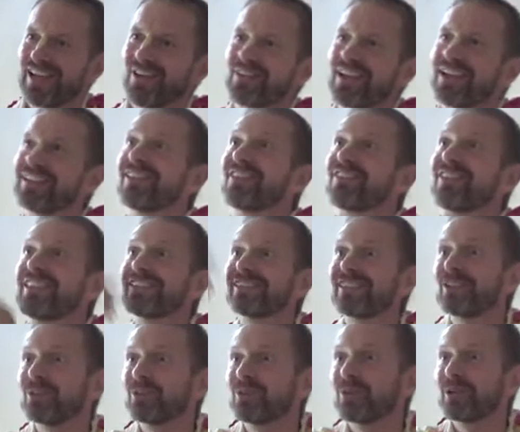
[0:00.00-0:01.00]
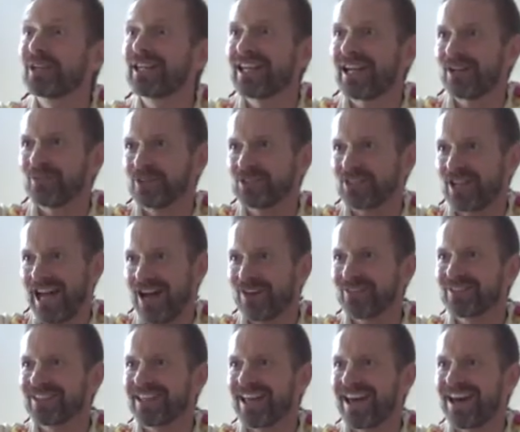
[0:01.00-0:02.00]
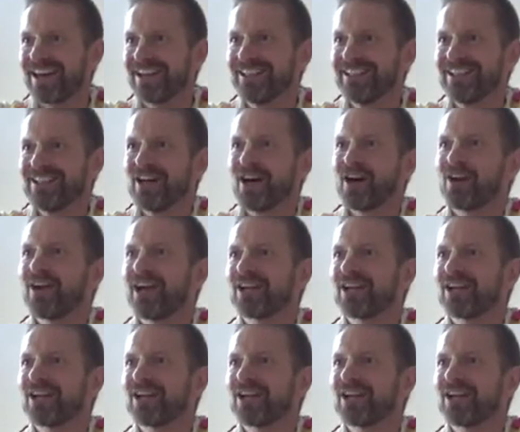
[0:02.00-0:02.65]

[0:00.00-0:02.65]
out there. The things that you're looking at which are out there are